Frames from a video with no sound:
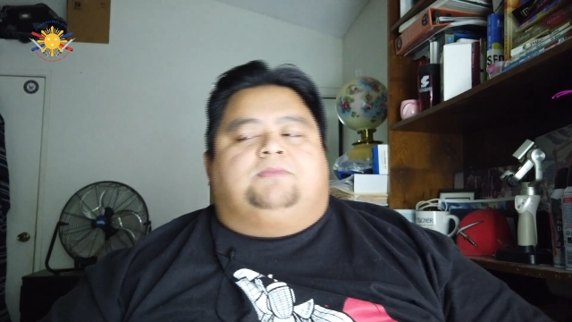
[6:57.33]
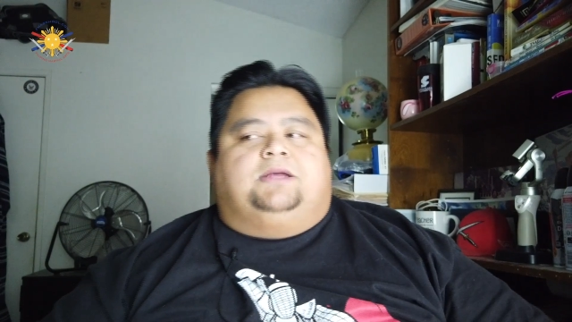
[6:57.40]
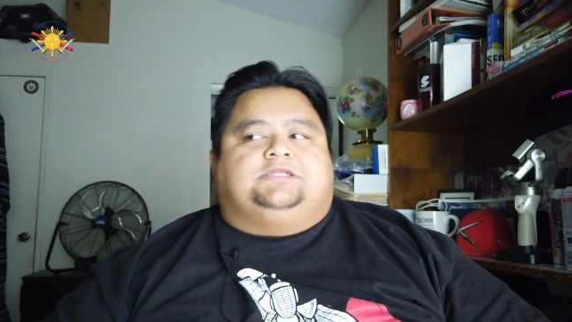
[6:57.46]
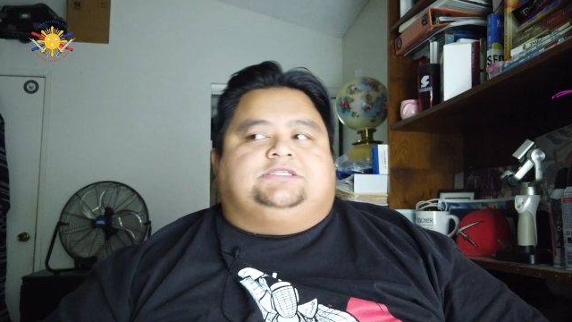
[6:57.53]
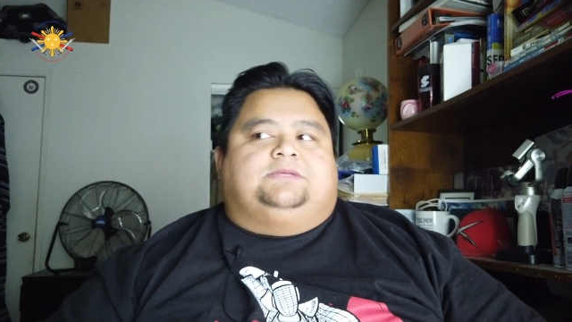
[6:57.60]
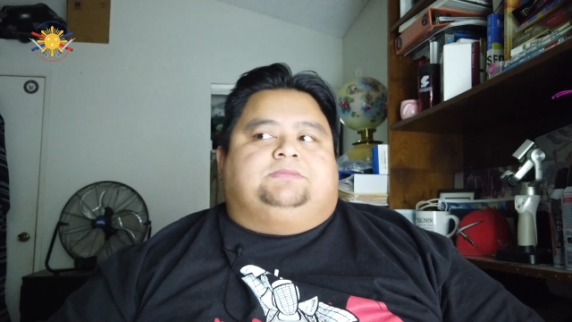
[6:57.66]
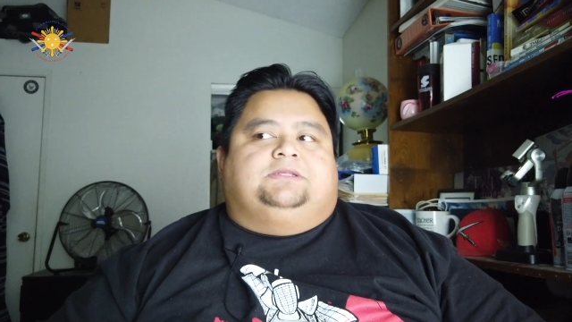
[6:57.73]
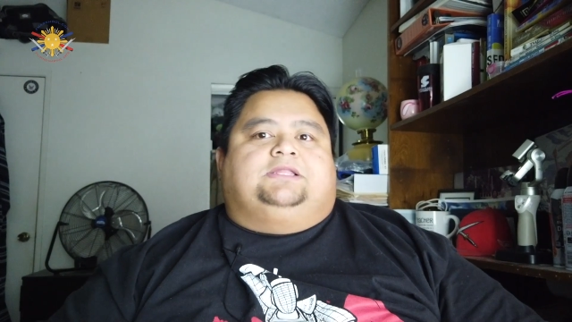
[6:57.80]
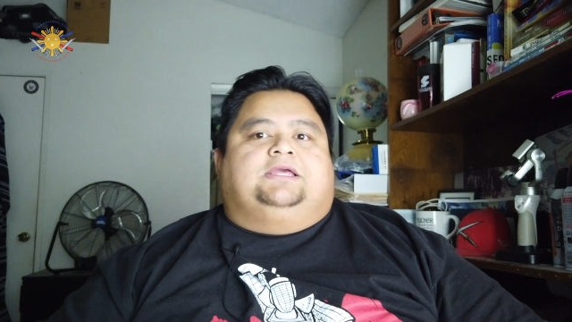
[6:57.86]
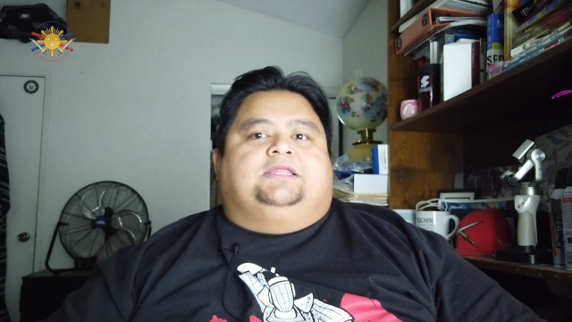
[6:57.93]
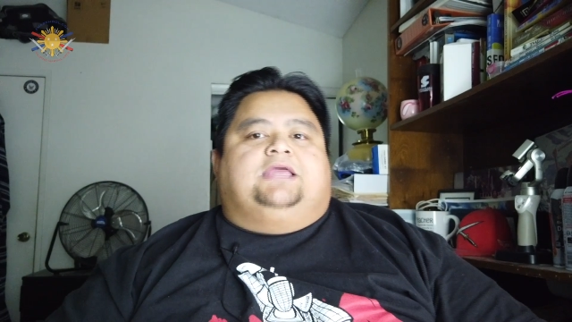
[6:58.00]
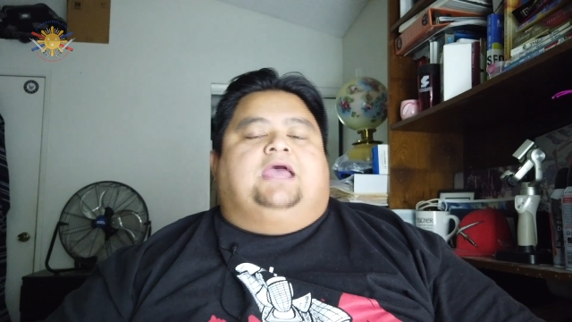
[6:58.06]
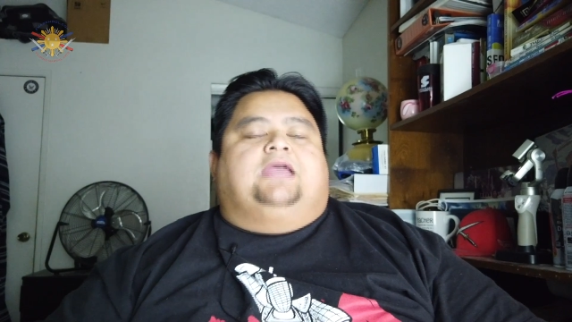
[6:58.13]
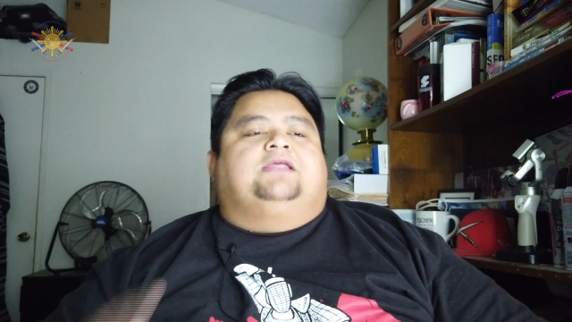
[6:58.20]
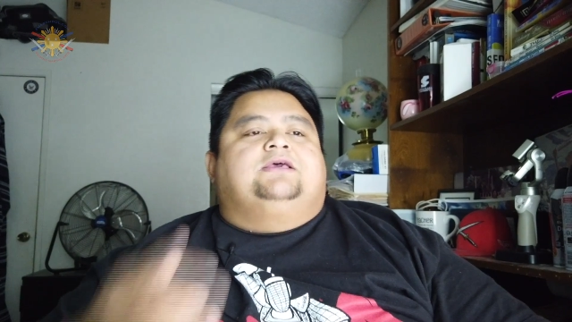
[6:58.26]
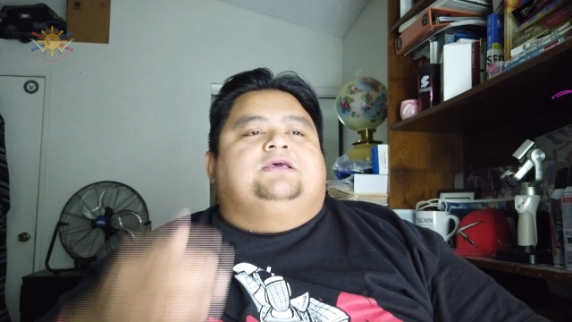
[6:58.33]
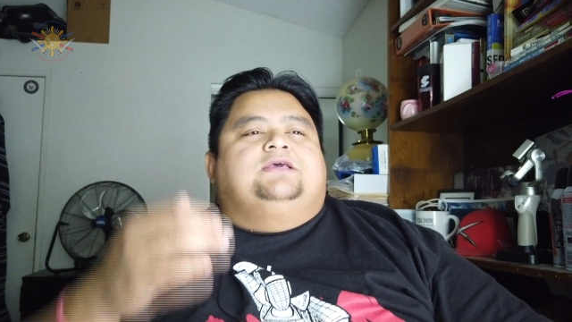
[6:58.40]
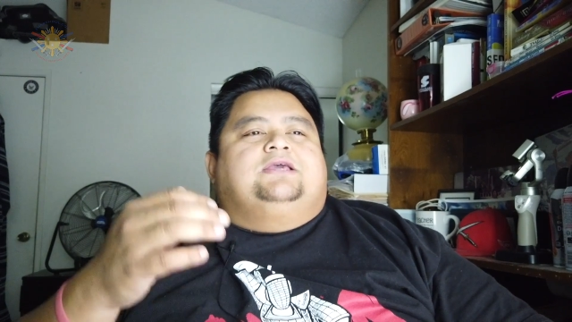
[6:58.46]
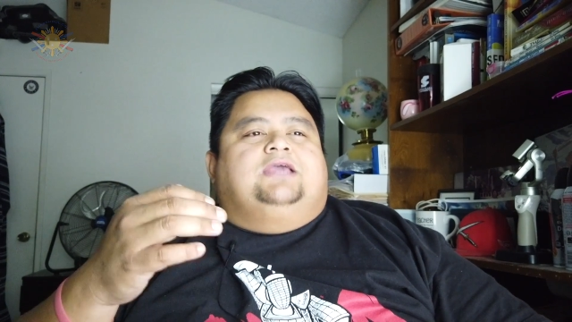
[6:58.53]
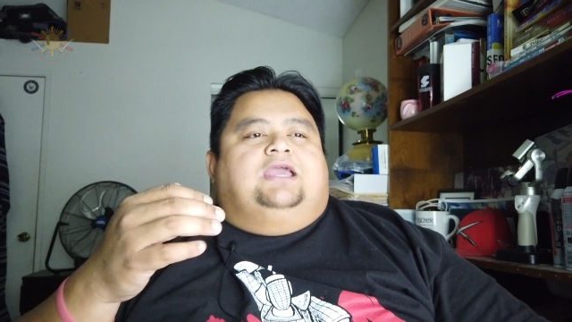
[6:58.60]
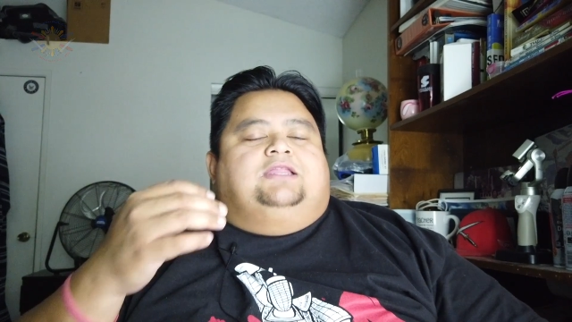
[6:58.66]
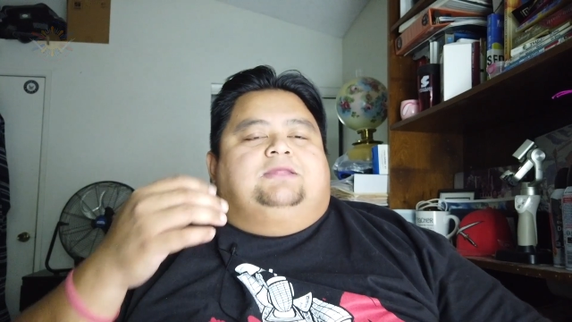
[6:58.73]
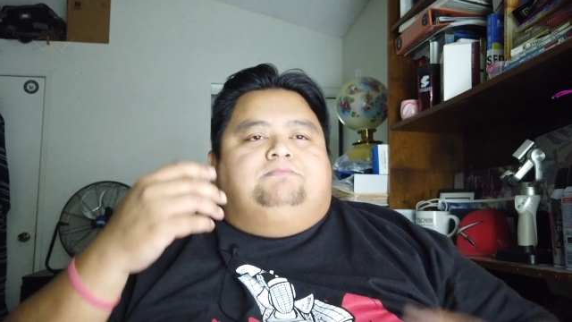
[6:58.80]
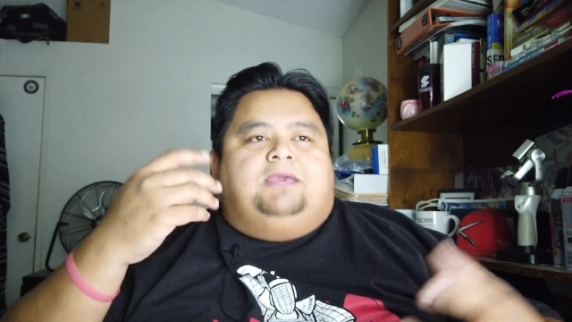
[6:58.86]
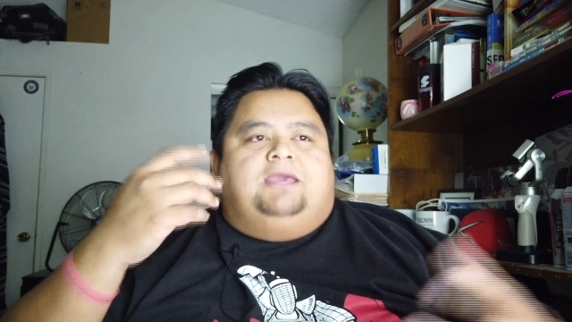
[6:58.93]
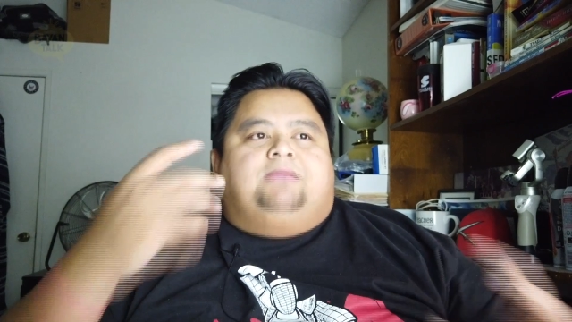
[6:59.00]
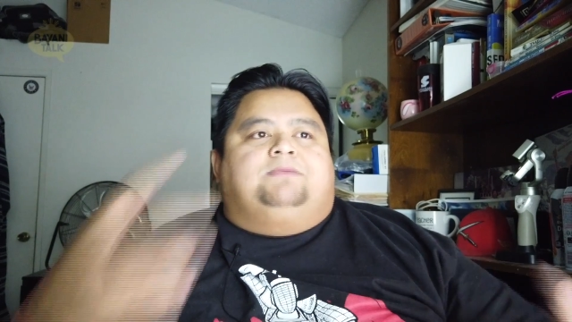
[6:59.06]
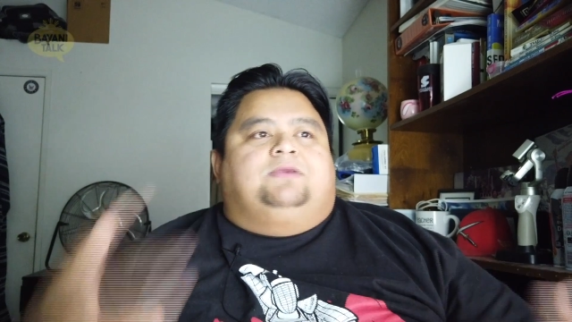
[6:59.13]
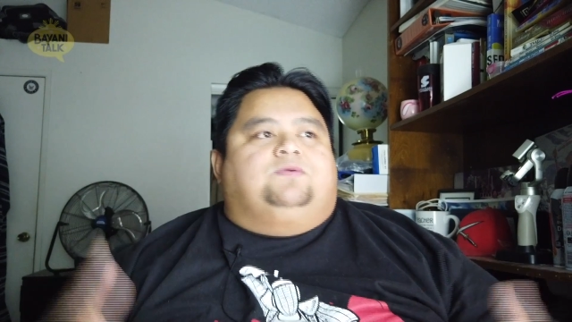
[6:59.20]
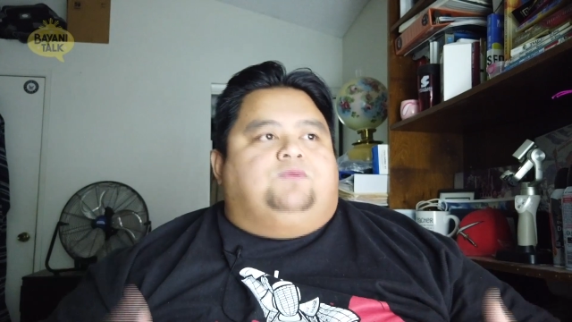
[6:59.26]
about something like that. And it
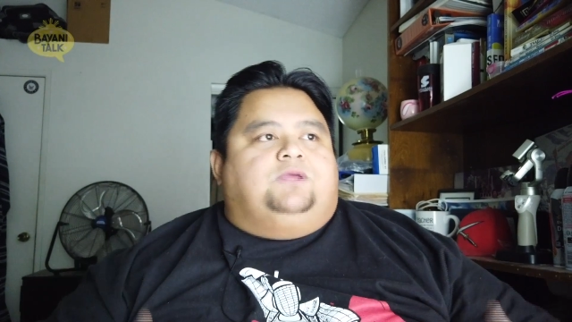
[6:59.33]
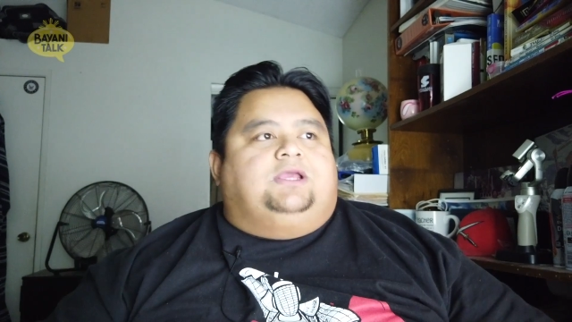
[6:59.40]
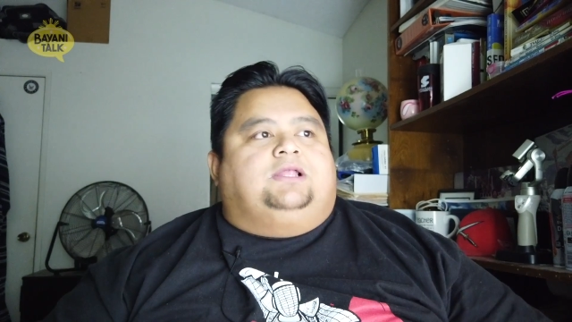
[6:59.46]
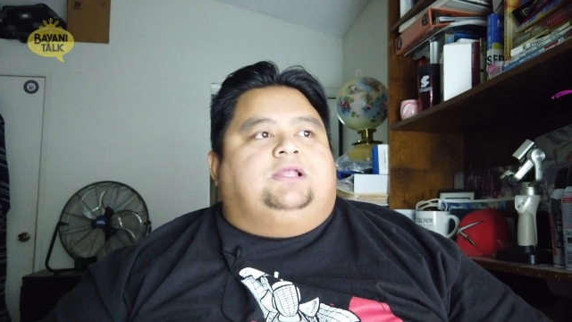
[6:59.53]
made me